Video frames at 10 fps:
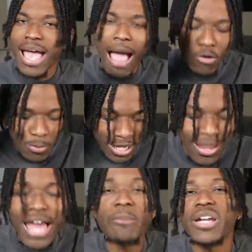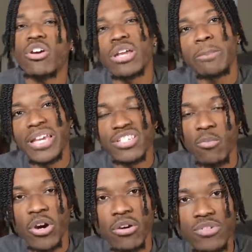I would have put a lot of money on him being
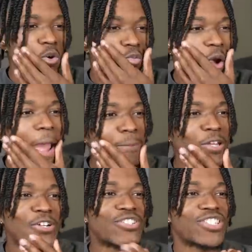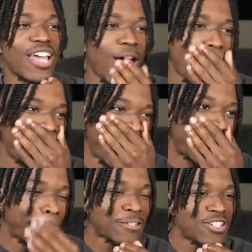somewhere else. The Raptors, oh
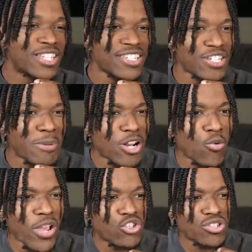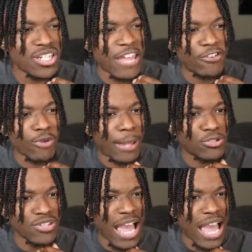man, this is this has been an interesting day for the Raptors.